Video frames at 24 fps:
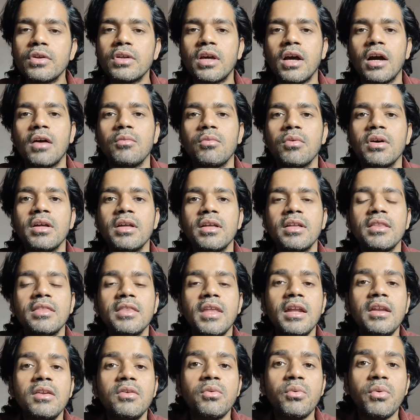cover
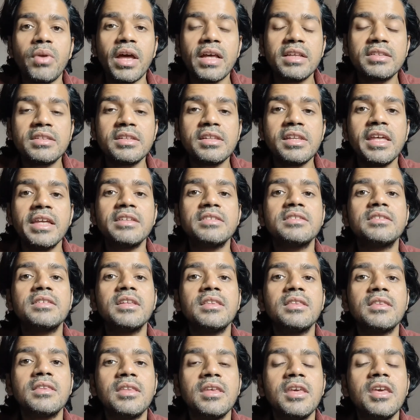that resonates the
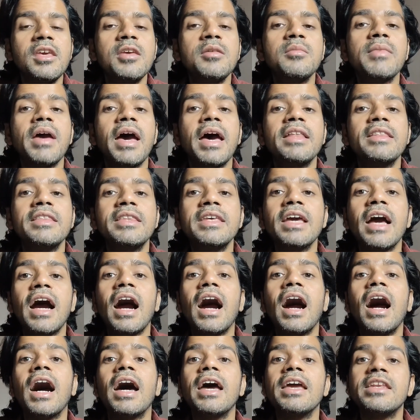theme and the
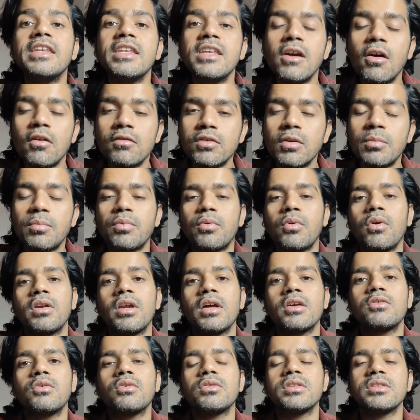idea of the
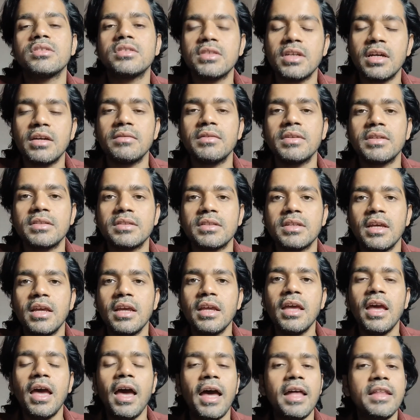product or the service.
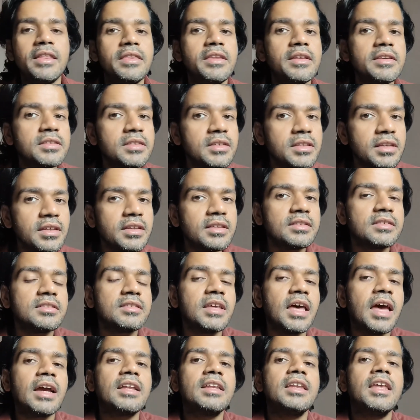And this is
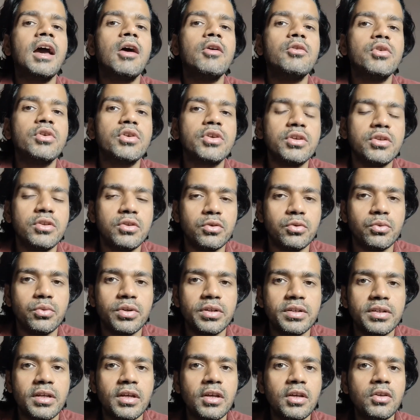exactly how you can do
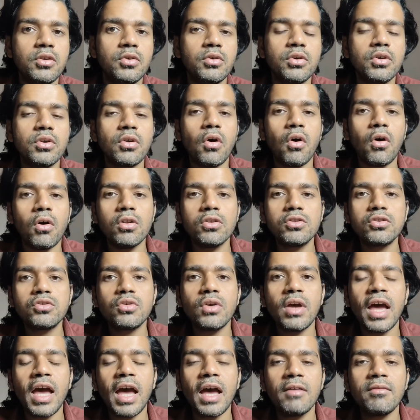it. You can also
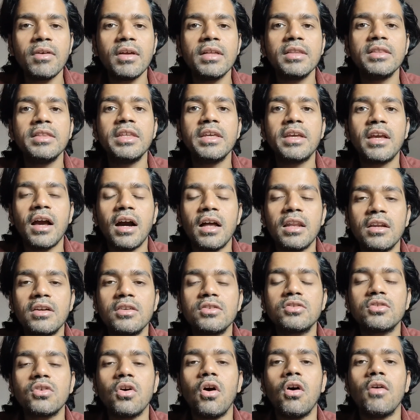have the
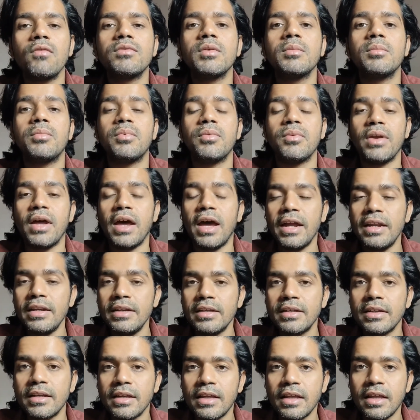colors of the brand,
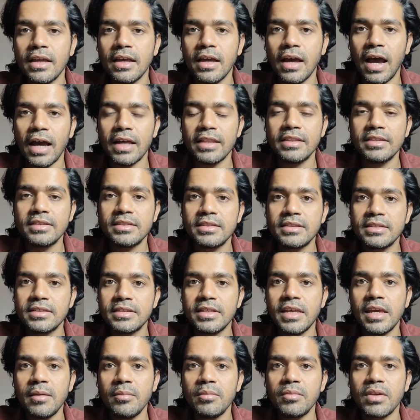at the
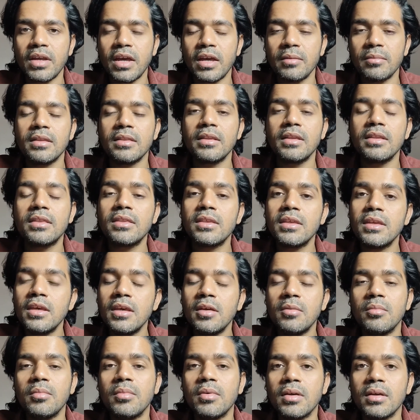same time the
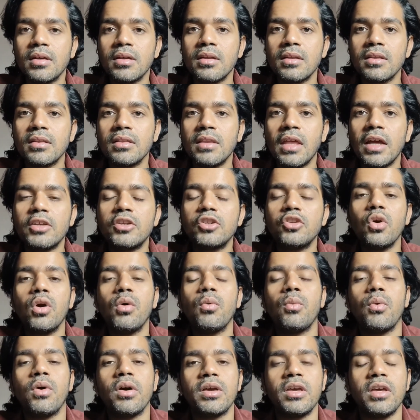theme that you are
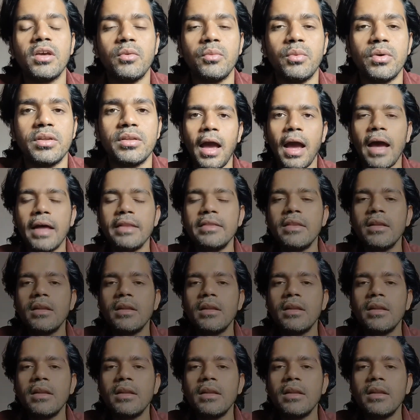working with. And the